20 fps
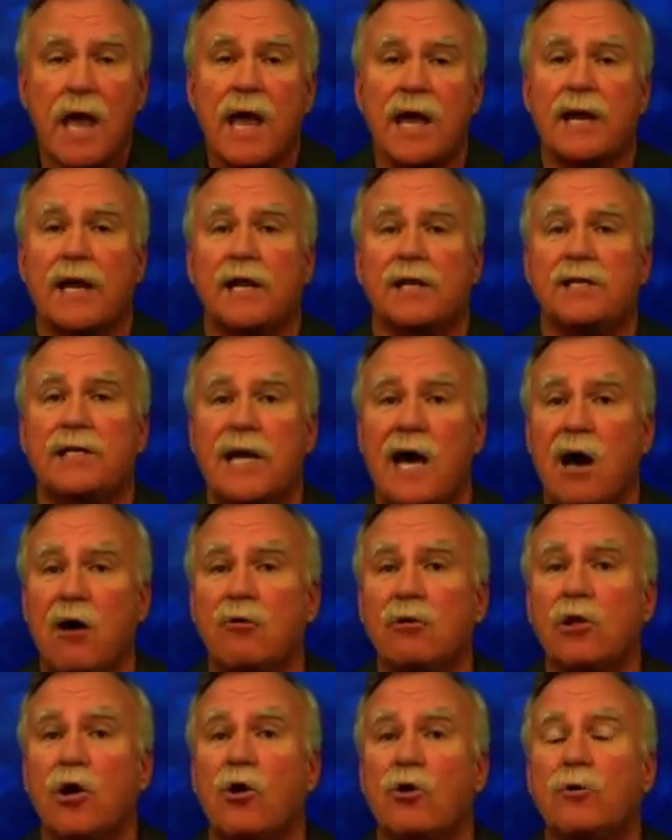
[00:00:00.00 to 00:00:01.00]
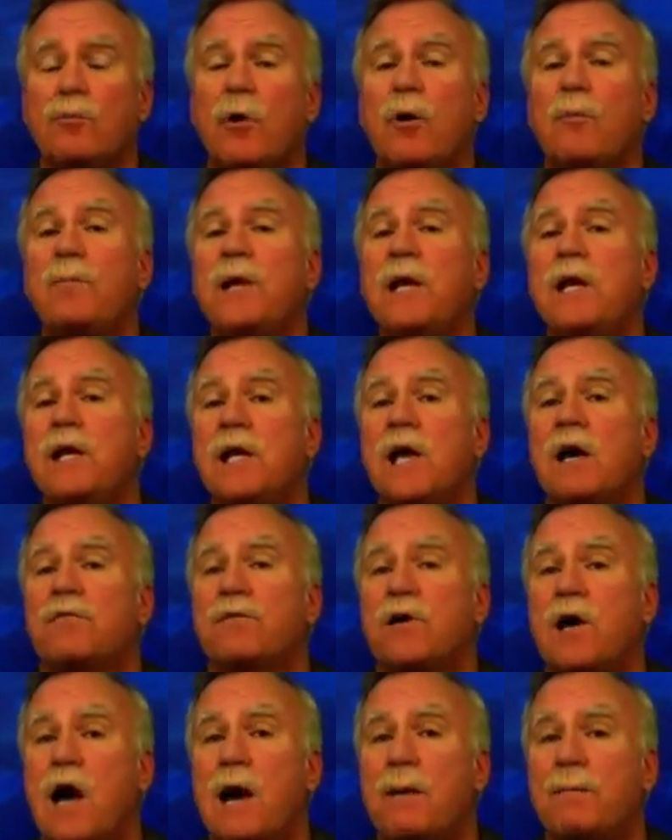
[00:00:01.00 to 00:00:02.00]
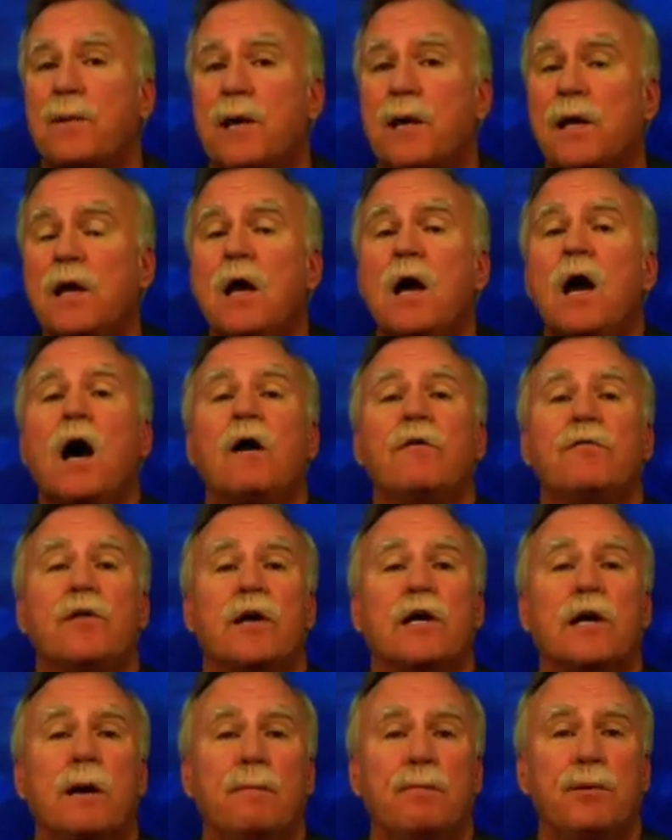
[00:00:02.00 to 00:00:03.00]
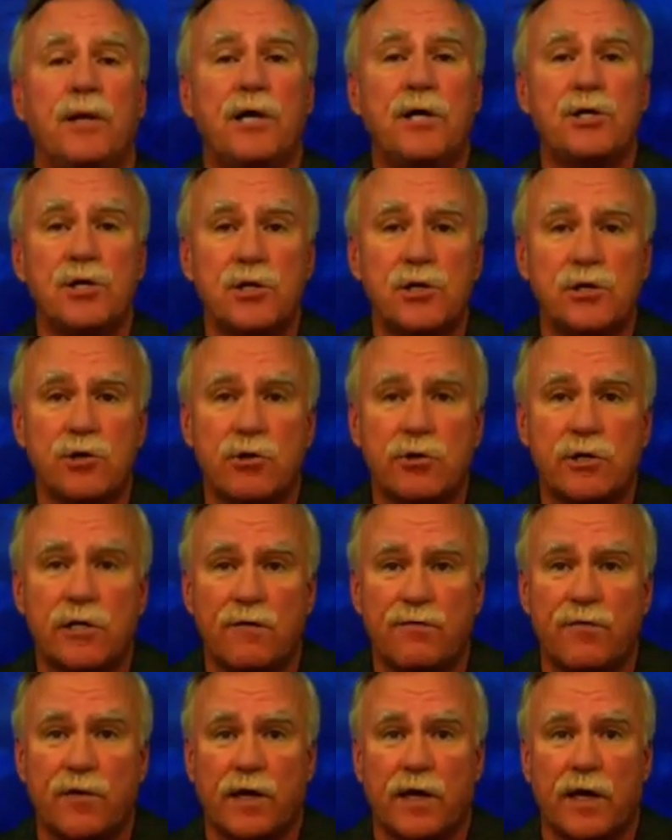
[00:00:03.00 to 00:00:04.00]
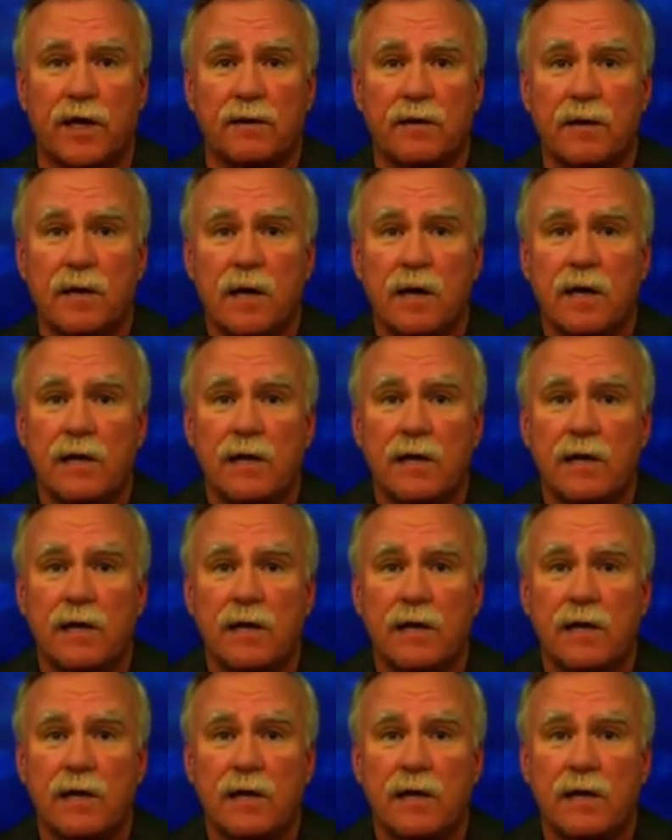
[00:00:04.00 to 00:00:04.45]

and a downloadable PDF copy of the completion certificate